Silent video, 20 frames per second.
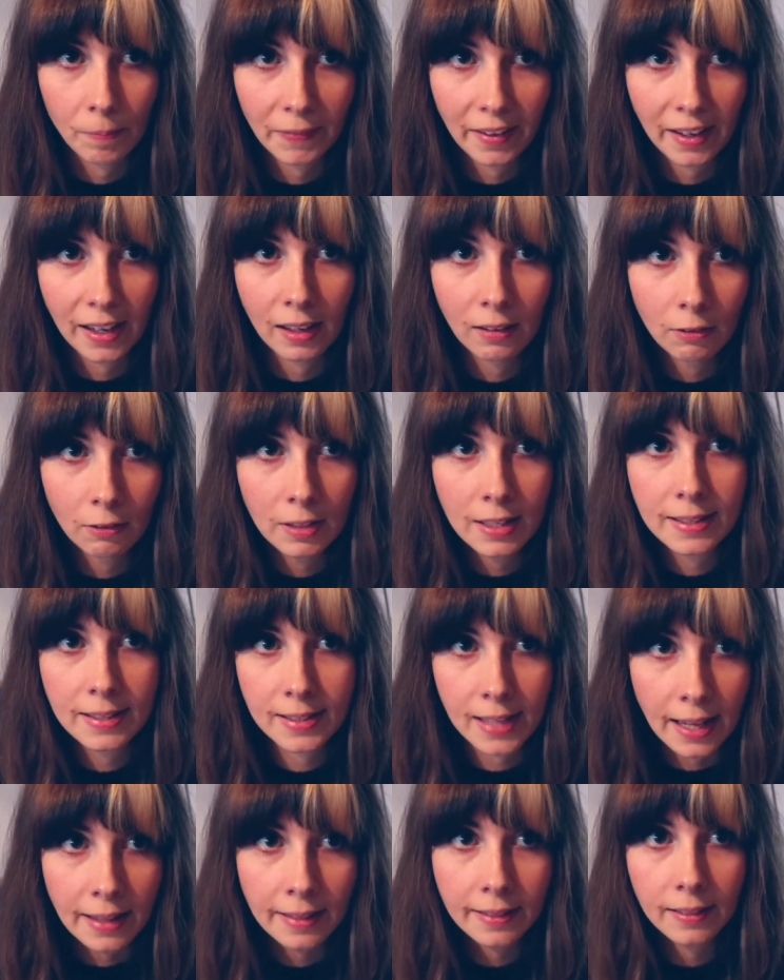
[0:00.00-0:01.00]
I
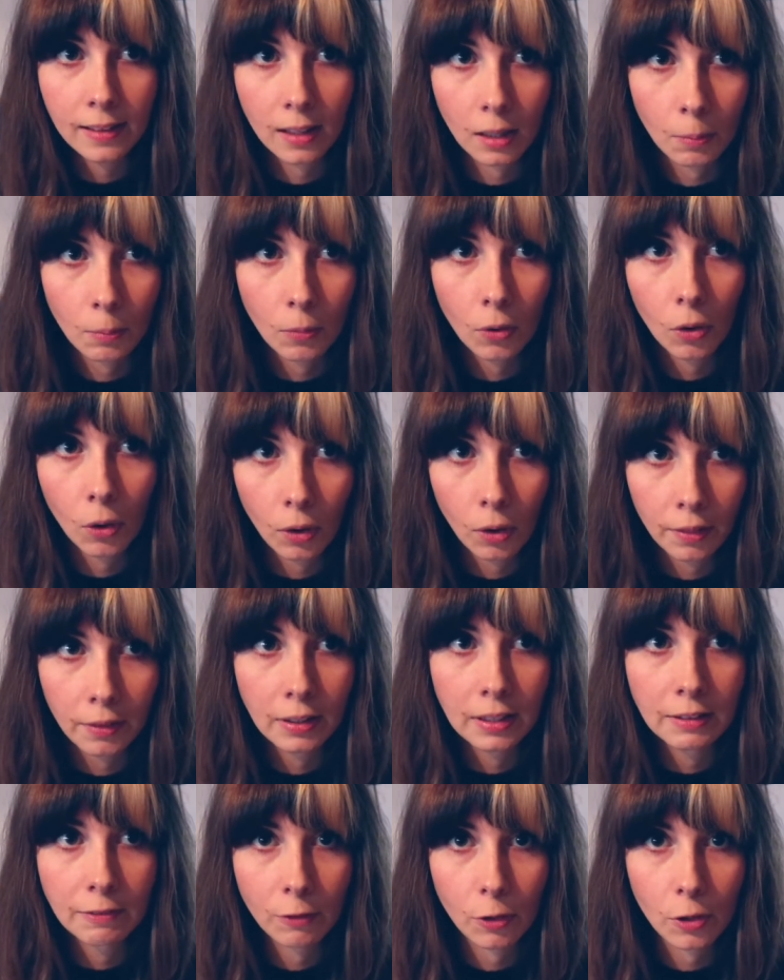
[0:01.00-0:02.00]
resent them all
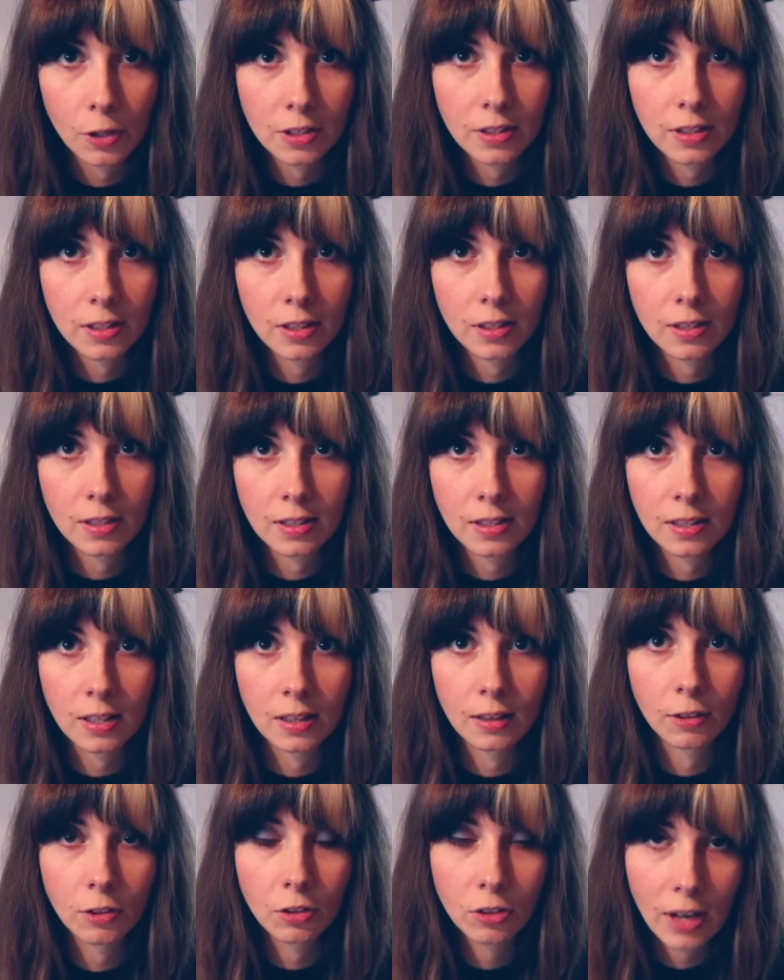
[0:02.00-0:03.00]
the invoices
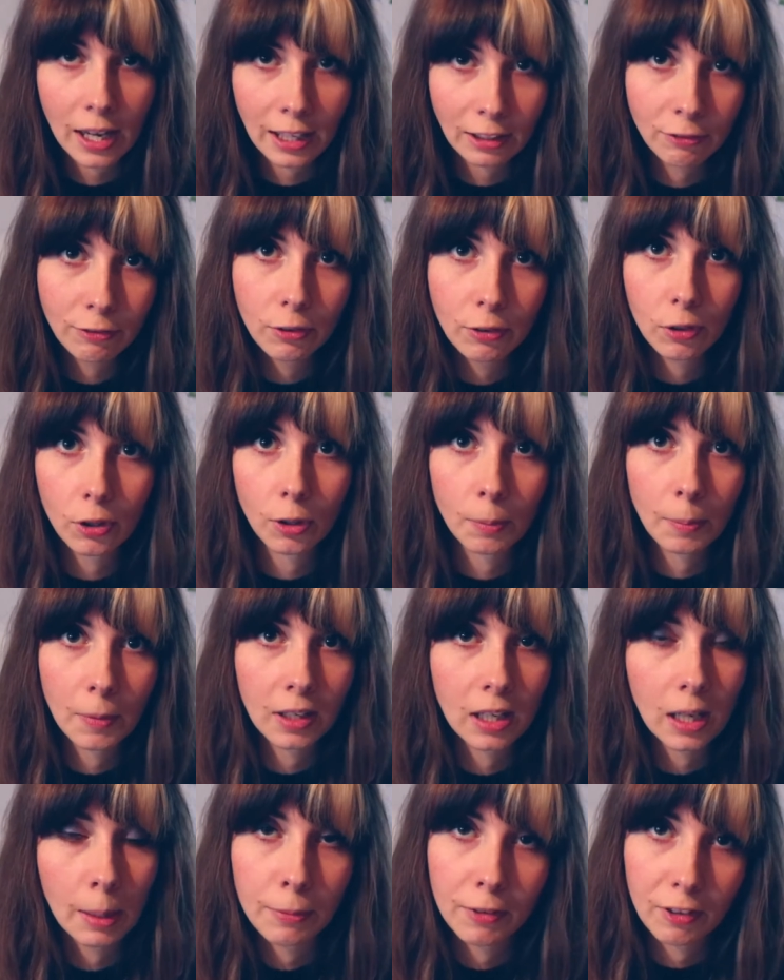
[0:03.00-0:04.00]
in the correct form a
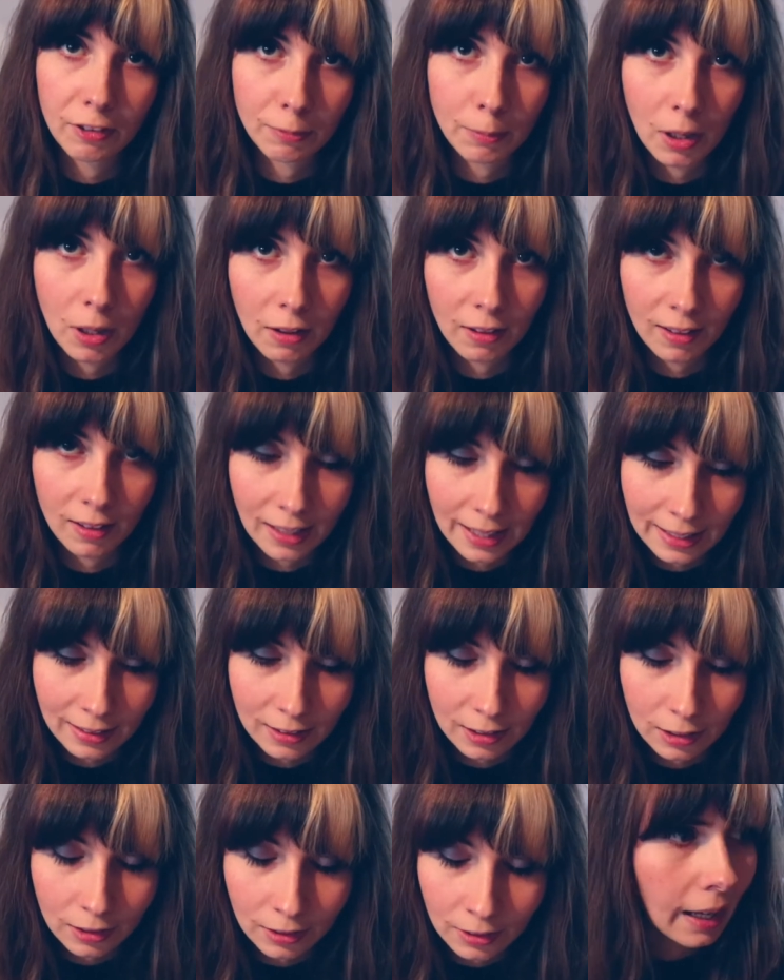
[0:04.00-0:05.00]
couple of months
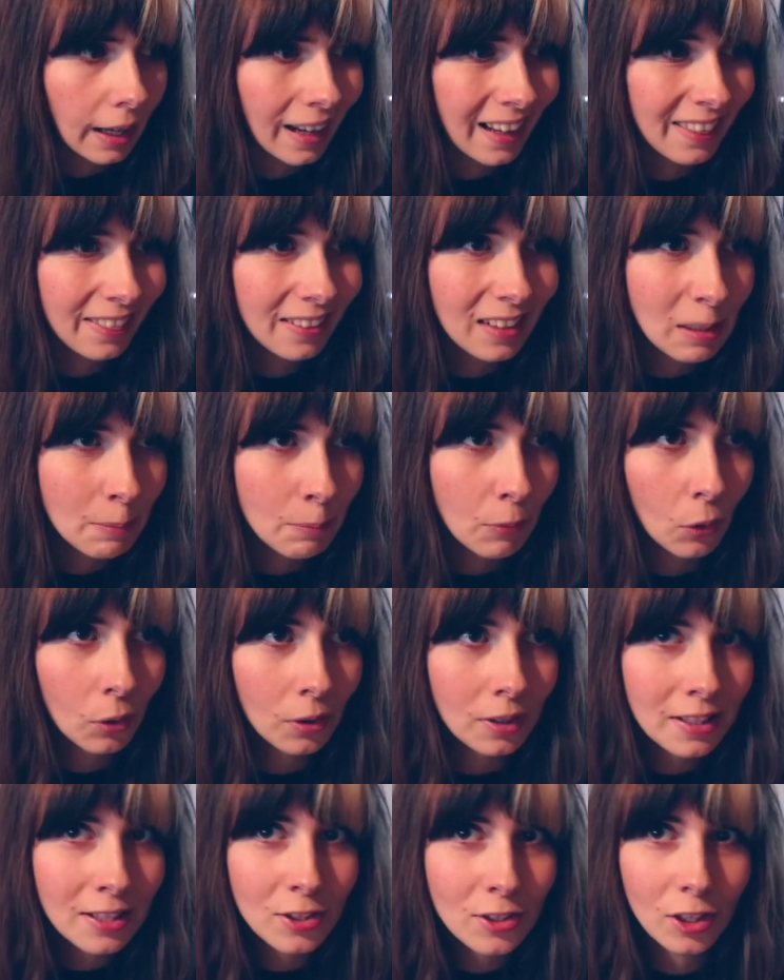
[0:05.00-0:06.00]
later. And the
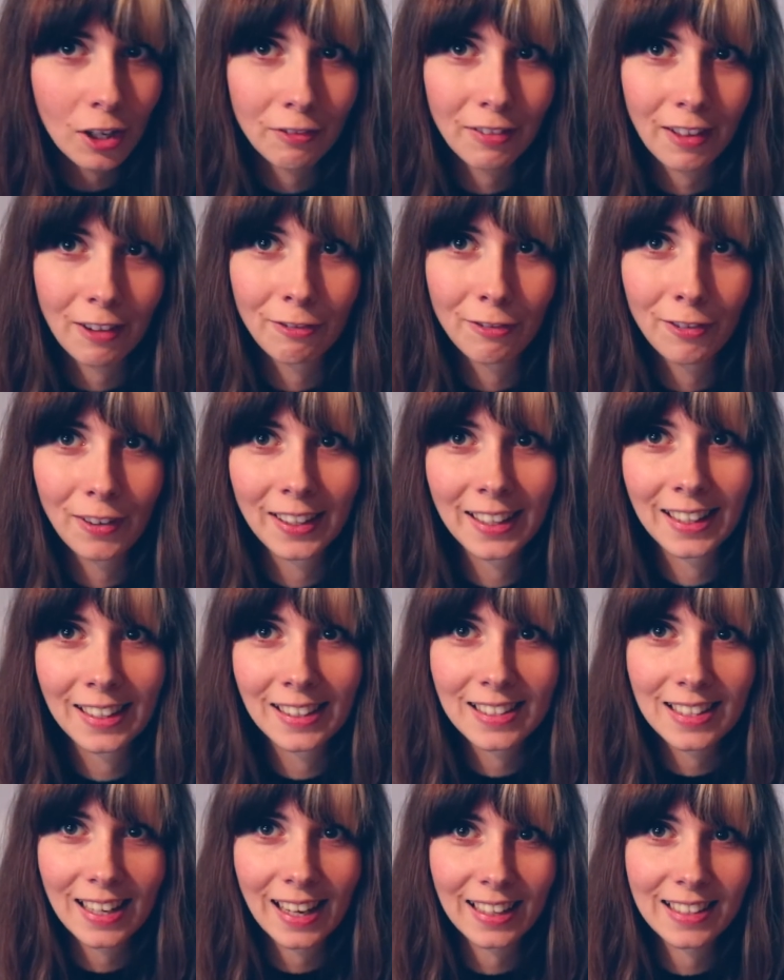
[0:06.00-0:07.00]
importance of that
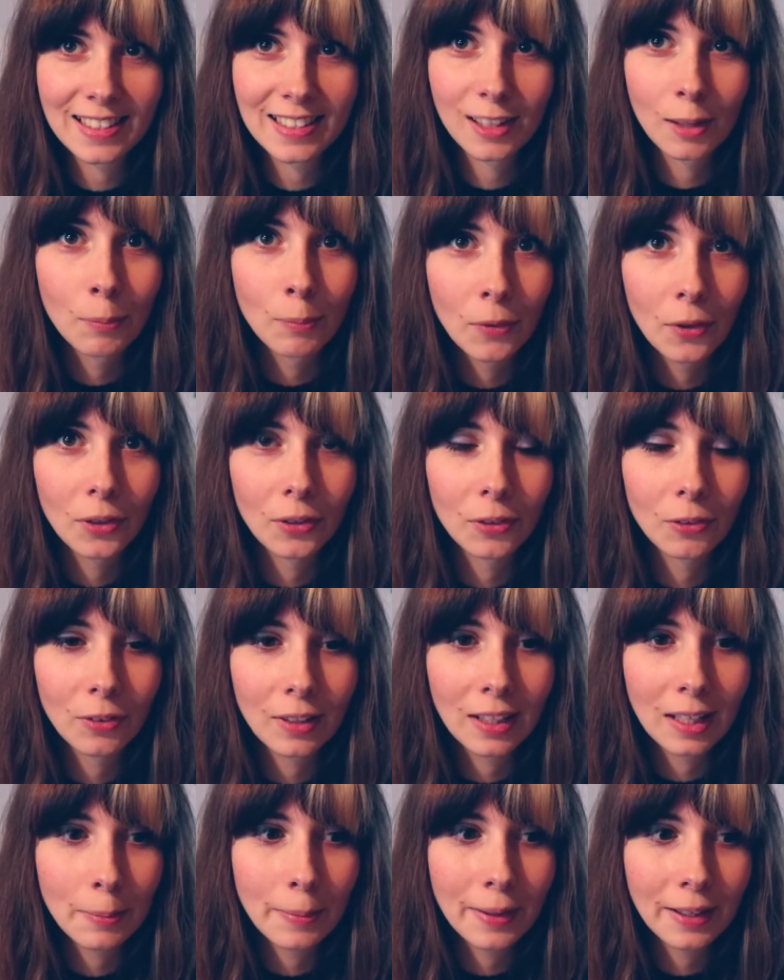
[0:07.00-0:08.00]
freaking tax number
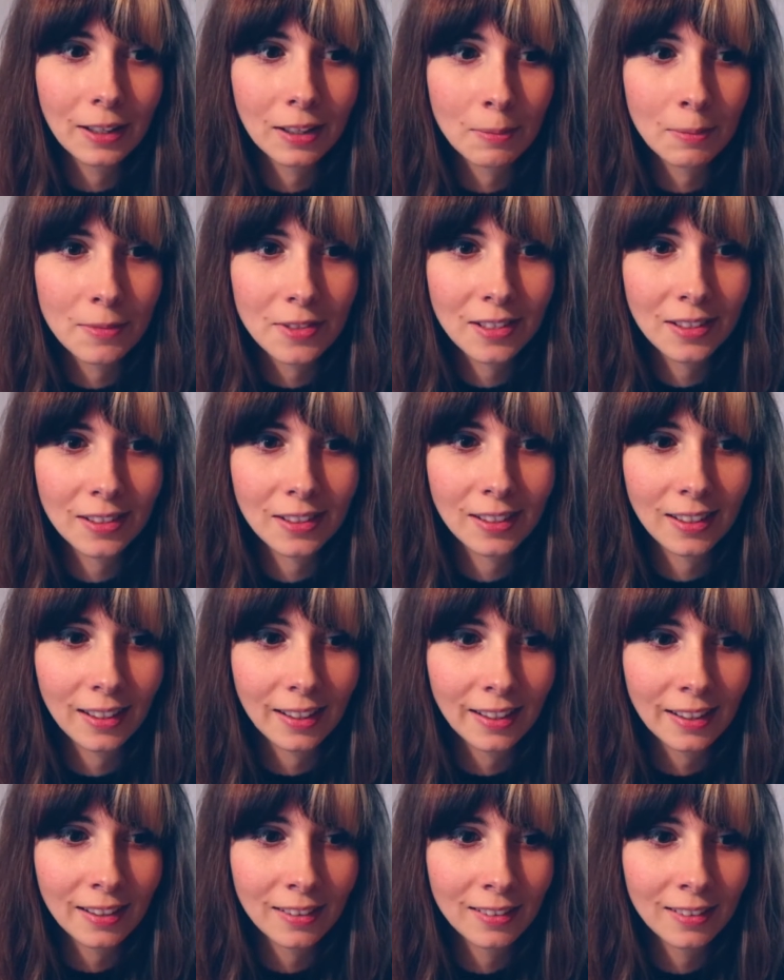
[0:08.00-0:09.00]
really becomes
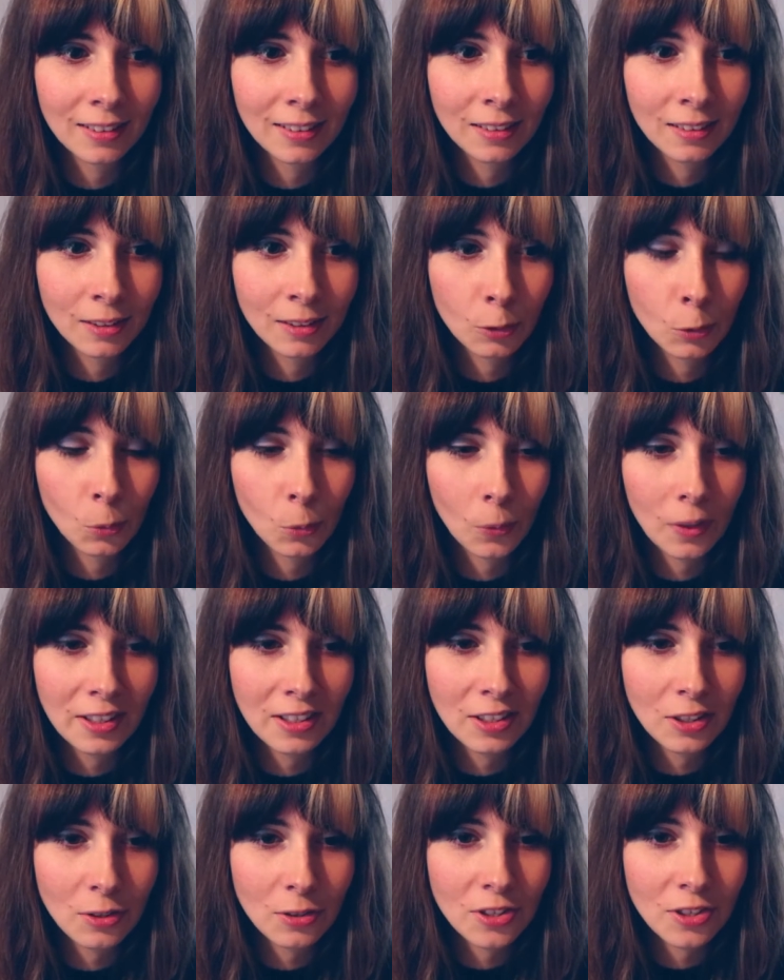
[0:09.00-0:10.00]
clear
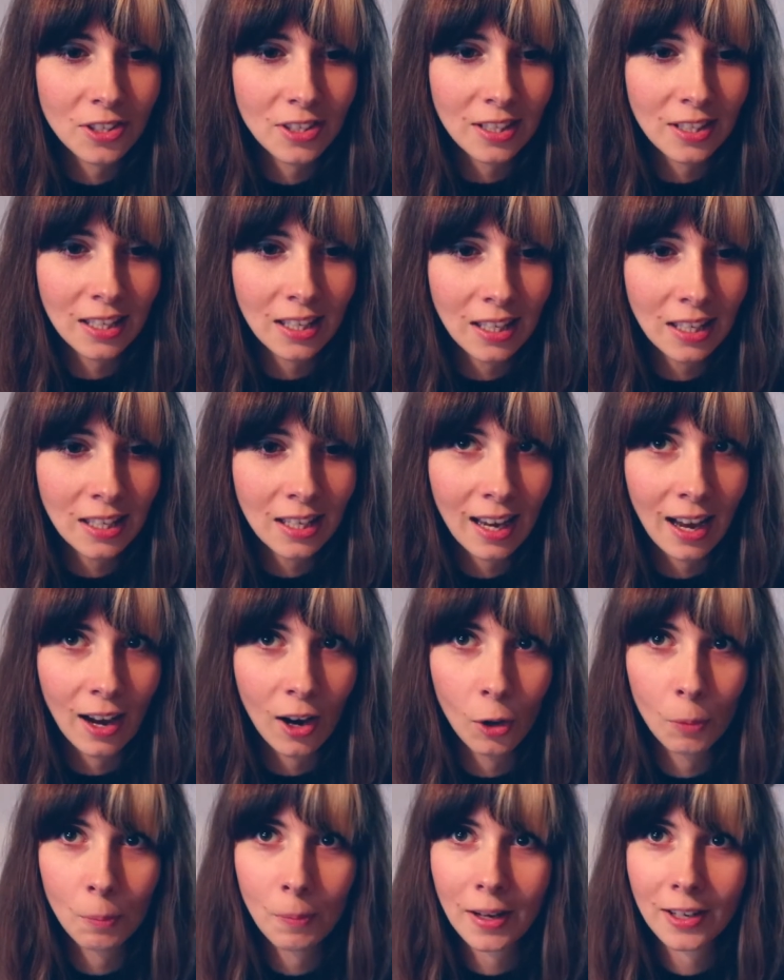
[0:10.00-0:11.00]
when you see
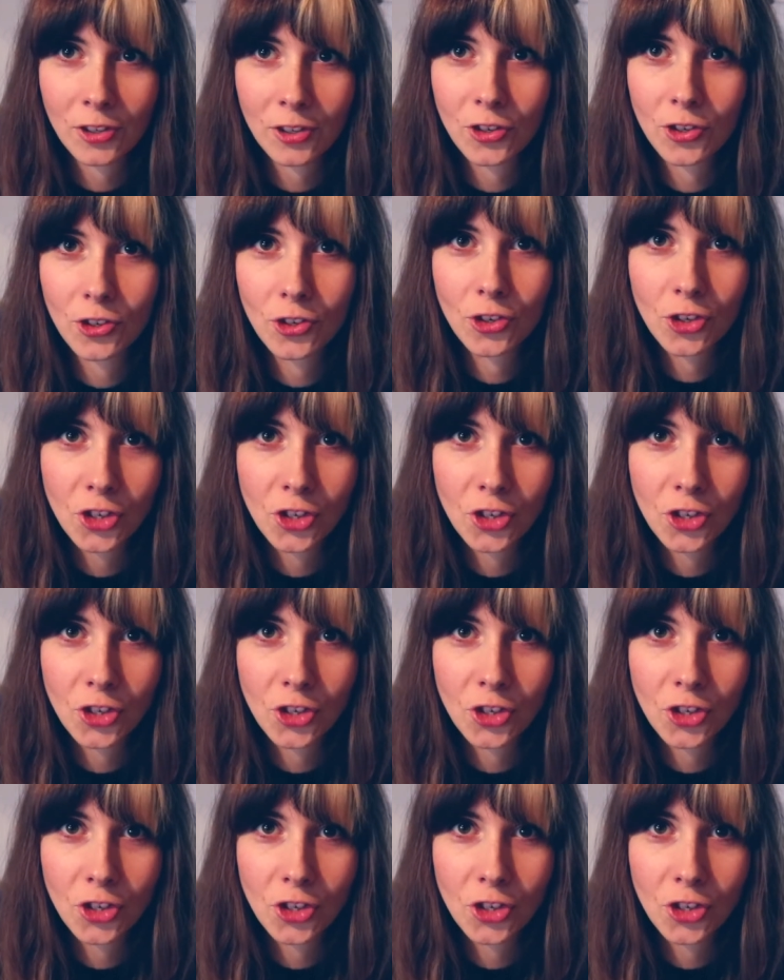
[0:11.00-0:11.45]
how much